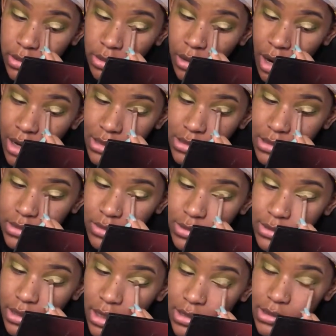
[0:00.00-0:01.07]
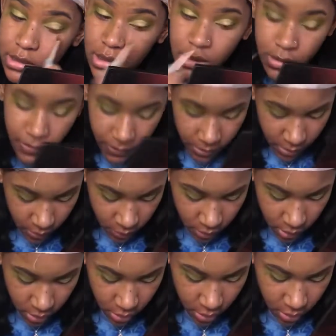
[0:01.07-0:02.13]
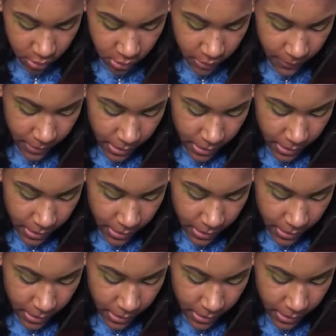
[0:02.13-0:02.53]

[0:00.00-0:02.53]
Garza, or is it Garcia? One of those.